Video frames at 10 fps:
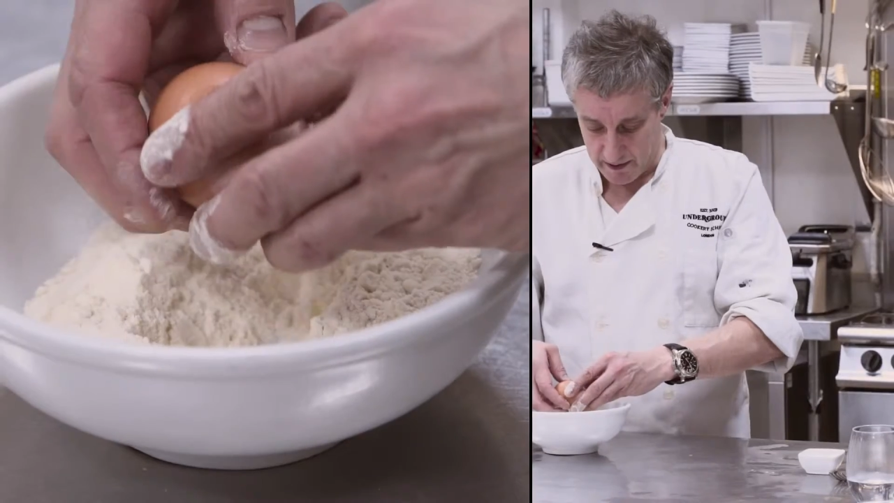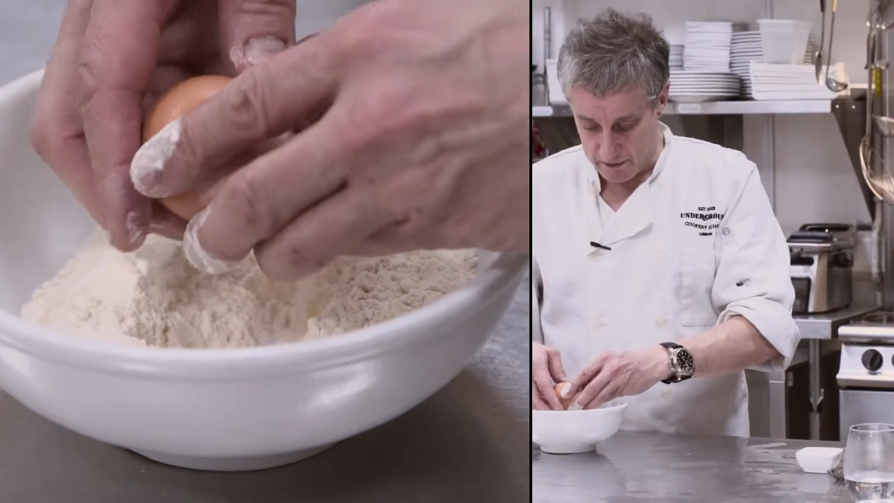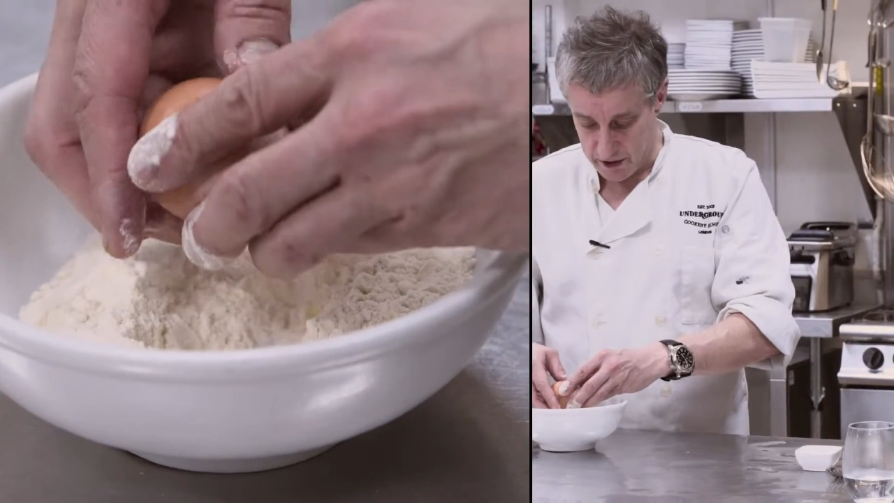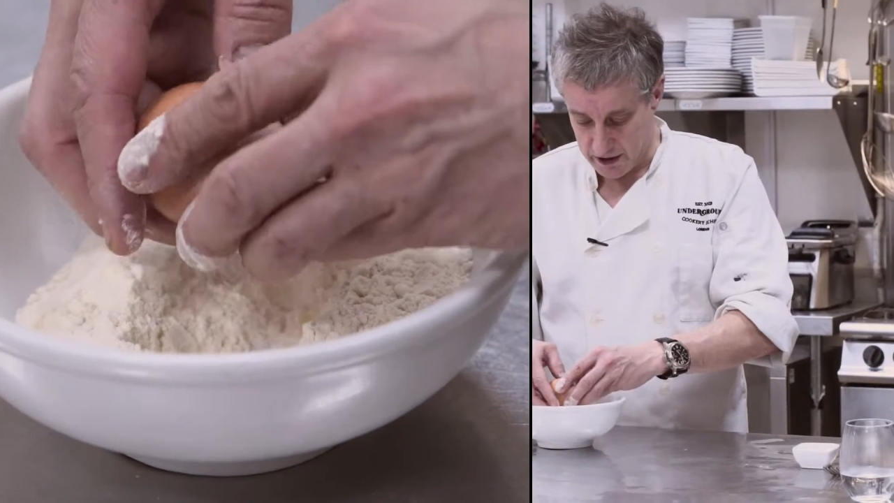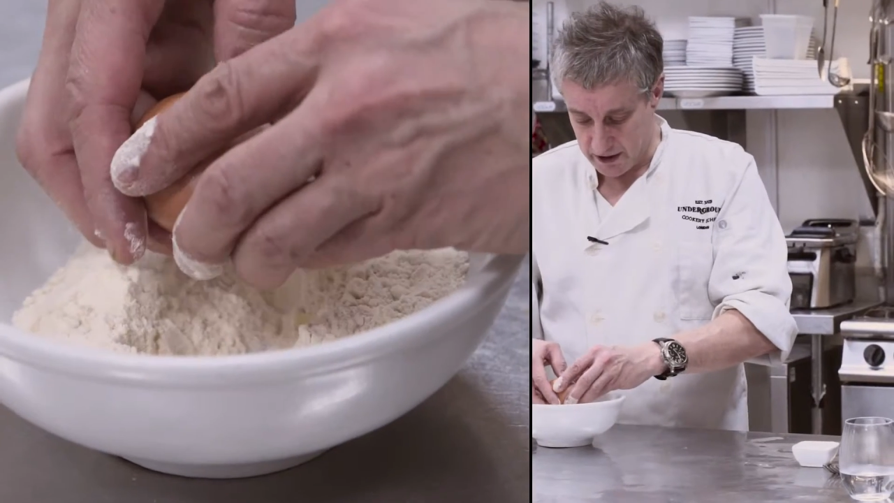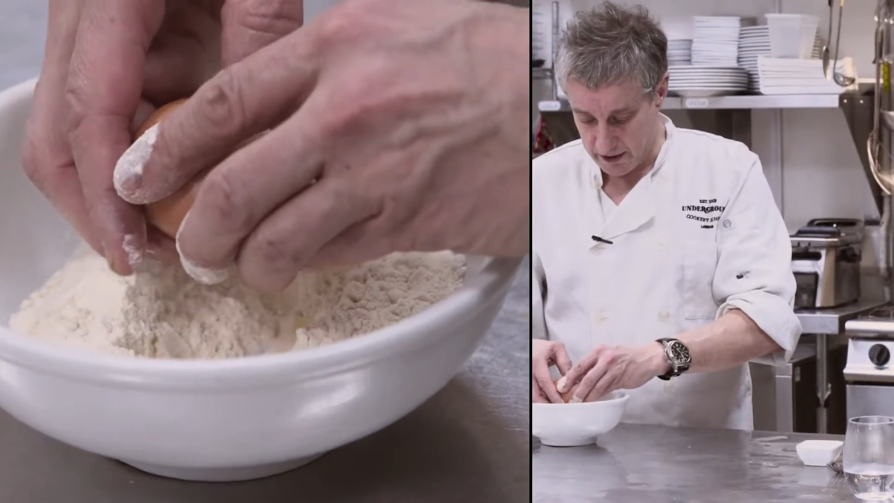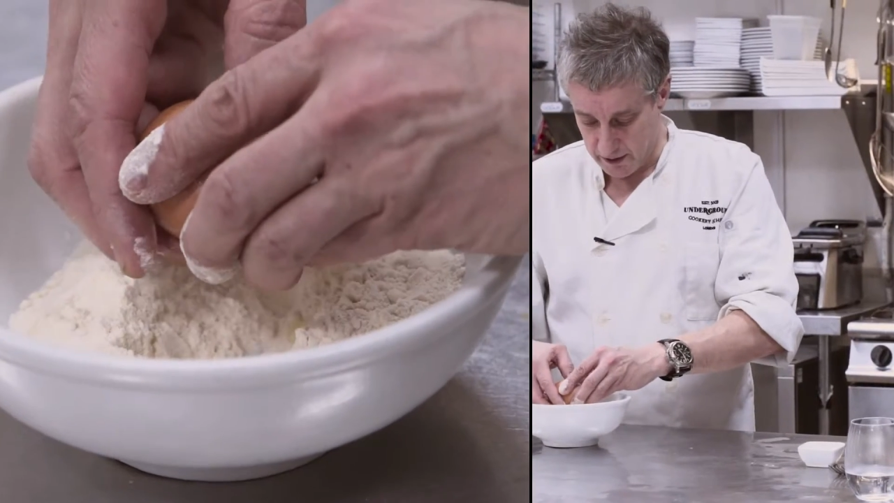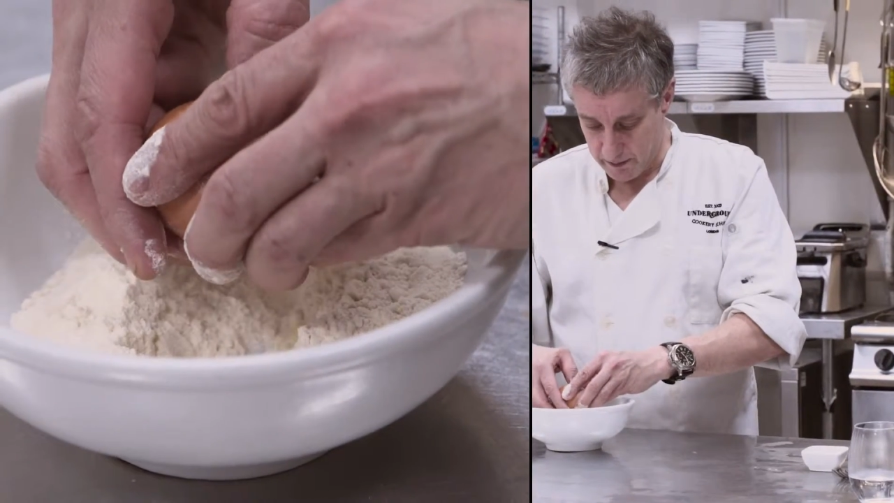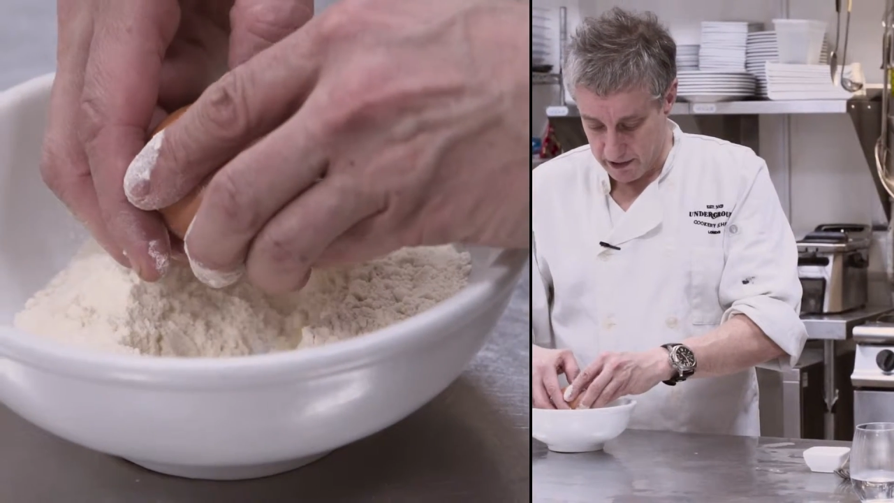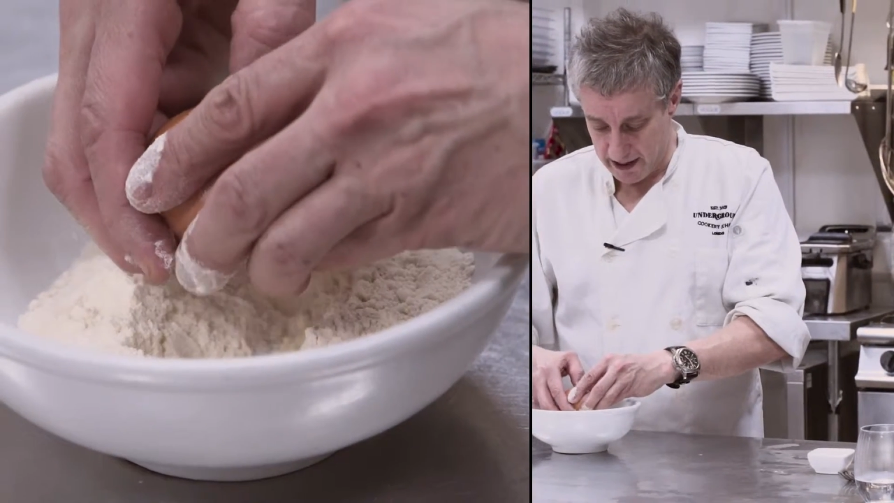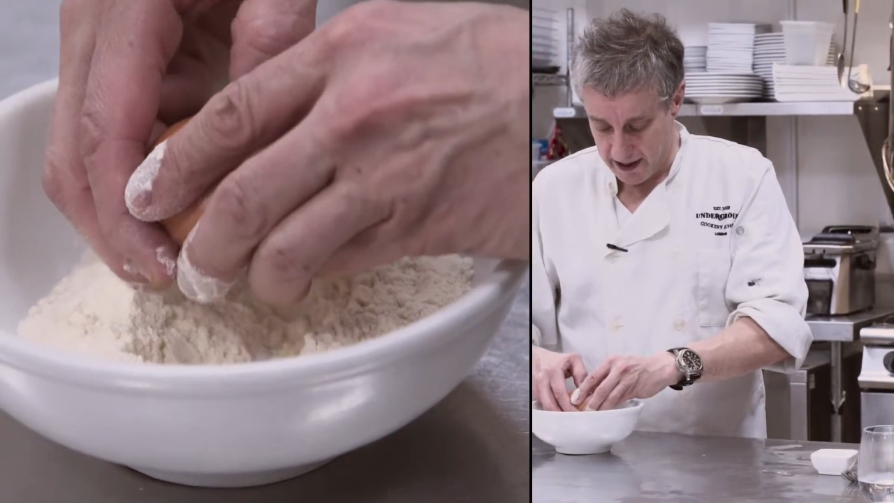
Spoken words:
just to bring